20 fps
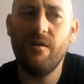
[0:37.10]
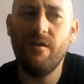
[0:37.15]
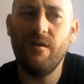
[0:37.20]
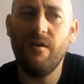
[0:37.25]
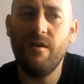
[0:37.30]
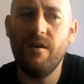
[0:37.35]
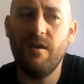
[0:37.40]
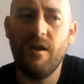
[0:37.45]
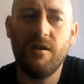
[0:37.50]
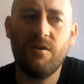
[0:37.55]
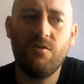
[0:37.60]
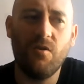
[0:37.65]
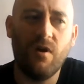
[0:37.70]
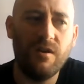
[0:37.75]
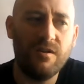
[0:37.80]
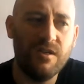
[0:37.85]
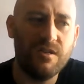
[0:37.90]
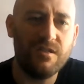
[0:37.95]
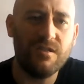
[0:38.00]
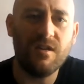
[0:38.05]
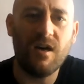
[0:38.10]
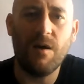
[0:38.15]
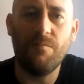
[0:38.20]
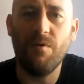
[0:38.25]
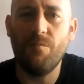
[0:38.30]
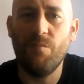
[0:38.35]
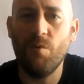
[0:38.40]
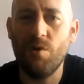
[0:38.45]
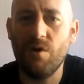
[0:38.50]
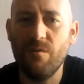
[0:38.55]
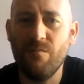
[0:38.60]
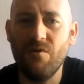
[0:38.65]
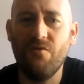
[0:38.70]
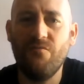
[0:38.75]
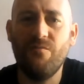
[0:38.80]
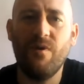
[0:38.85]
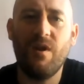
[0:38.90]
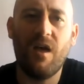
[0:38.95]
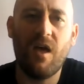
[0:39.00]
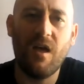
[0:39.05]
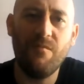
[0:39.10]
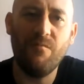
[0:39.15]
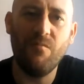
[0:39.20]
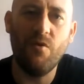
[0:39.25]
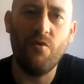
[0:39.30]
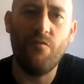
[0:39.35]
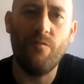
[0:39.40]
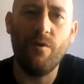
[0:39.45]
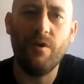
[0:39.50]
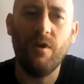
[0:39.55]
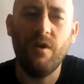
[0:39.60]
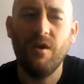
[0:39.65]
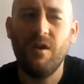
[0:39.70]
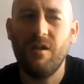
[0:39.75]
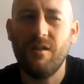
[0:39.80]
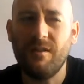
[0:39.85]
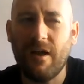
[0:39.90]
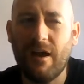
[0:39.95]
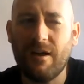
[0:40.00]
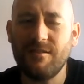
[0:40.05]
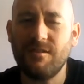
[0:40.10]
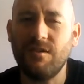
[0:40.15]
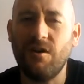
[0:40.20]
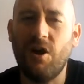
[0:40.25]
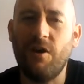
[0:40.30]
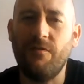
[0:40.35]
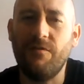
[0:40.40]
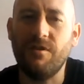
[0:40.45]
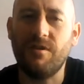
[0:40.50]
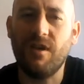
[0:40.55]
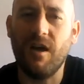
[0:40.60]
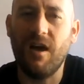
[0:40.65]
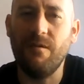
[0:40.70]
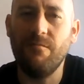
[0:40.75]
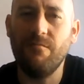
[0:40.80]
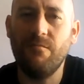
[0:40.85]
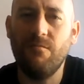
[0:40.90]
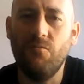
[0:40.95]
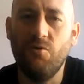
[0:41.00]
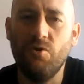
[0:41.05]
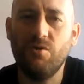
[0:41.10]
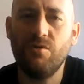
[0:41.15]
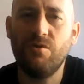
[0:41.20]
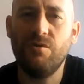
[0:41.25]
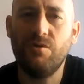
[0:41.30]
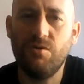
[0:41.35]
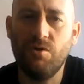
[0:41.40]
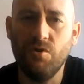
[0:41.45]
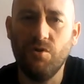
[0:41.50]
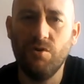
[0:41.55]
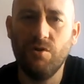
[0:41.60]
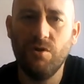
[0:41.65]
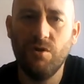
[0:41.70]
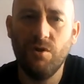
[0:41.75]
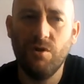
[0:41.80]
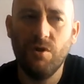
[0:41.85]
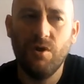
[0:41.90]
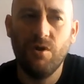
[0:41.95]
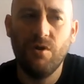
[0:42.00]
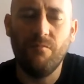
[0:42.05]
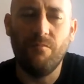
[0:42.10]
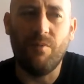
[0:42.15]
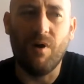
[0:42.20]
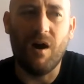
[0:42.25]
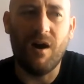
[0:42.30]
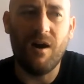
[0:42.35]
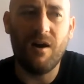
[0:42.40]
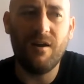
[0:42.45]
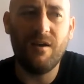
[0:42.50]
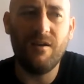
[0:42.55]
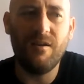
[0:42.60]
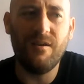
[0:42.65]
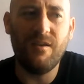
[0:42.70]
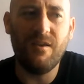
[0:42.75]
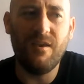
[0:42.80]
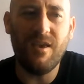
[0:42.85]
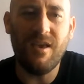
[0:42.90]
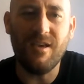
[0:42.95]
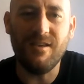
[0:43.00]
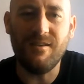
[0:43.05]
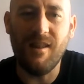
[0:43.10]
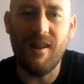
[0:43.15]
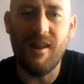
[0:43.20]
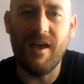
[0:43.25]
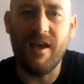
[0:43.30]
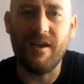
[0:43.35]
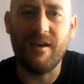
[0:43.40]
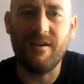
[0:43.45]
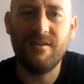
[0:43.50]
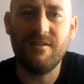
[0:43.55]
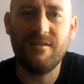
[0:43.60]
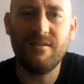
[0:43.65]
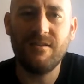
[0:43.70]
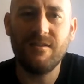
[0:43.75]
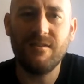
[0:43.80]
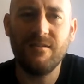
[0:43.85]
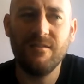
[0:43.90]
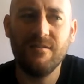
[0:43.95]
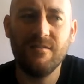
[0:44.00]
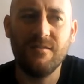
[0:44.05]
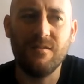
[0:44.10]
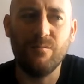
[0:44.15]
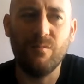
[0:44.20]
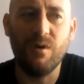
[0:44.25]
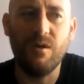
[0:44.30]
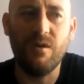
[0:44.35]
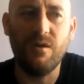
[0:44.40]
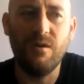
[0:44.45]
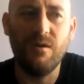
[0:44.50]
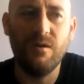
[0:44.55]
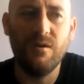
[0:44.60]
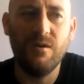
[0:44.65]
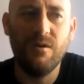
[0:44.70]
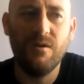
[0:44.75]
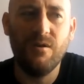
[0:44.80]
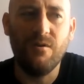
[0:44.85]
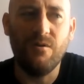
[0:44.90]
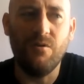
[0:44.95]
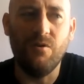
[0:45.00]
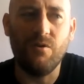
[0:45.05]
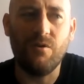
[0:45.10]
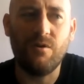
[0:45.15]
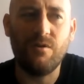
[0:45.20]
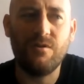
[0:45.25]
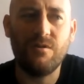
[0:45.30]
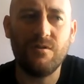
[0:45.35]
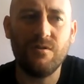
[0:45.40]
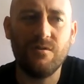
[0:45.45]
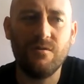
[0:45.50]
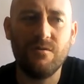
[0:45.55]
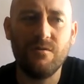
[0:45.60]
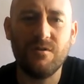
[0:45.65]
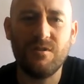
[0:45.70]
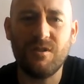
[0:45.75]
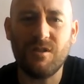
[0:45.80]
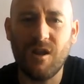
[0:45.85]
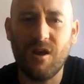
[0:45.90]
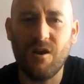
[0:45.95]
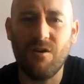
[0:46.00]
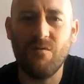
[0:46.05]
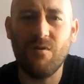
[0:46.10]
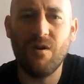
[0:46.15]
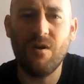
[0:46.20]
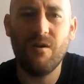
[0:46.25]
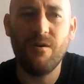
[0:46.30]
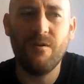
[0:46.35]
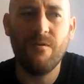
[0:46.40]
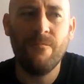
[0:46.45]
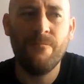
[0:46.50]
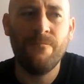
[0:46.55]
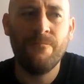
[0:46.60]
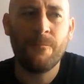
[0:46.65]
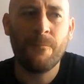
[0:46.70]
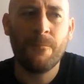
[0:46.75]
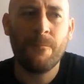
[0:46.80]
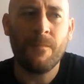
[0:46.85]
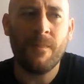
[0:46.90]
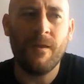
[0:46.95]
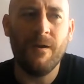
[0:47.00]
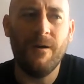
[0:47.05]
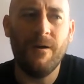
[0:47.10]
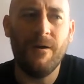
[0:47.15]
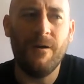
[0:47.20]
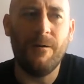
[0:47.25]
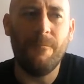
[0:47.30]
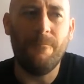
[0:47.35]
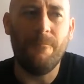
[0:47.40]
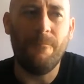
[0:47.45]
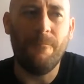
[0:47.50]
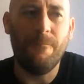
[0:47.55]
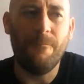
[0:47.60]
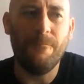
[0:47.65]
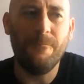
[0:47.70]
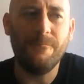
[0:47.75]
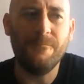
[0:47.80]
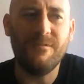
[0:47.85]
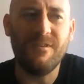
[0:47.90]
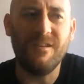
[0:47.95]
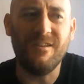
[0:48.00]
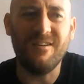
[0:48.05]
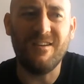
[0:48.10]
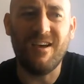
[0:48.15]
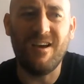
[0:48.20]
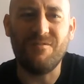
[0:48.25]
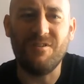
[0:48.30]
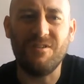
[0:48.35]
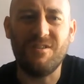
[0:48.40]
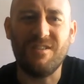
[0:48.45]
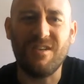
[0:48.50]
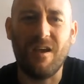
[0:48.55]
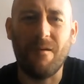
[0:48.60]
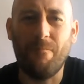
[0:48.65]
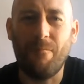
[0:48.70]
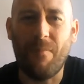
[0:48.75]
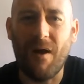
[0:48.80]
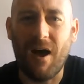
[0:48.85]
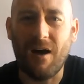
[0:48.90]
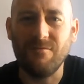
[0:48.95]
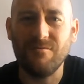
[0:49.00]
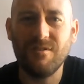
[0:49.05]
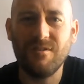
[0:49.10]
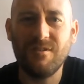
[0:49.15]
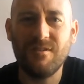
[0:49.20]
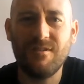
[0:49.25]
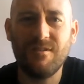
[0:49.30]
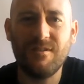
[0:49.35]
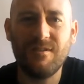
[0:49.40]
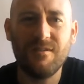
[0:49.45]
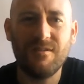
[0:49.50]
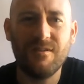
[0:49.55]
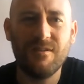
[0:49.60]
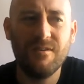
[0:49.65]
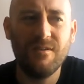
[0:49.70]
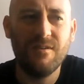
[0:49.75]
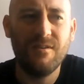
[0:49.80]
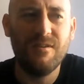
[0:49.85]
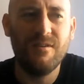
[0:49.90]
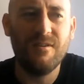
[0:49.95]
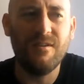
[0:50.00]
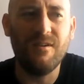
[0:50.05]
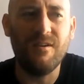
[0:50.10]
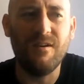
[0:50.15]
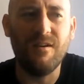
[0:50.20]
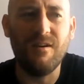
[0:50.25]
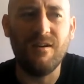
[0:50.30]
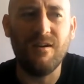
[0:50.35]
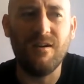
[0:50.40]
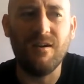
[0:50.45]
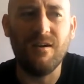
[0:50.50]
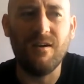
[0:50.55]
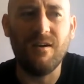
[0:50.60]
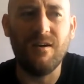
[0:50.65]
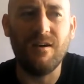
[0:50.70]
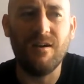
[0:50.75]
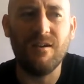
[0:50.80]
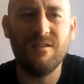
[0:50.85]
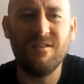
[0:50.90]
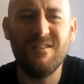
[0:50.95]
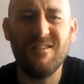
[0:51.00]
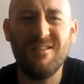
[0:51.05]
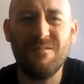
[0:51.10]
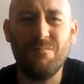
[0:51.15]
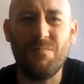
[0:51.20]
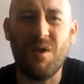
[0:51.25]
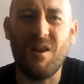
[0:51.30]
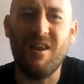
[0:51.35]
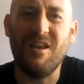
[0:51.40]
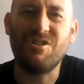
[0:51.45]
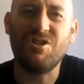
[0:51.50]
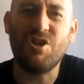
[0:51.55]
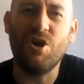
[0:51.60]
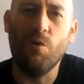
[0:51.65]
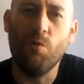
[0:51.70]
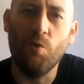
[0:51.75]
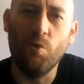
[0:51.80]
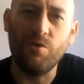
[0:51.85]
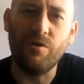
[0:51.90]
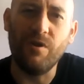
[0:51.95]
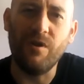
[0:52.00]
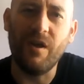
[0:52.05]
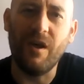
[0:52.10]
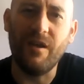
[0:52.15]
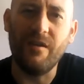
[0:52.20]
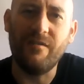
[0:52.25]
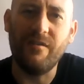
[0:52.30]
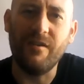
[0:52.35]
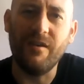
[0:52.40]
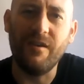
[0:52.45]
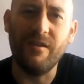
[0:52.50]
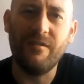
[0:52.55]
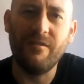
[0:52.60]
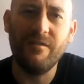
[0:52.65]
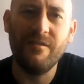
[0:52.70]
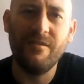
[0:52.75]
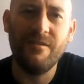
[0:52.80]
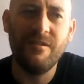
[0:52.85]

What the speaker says: He had quite decent upper body movement, head movement. That side of his game looked good, but his legs to me looked slower. Didn't have the same bounce. A bit less coordinated.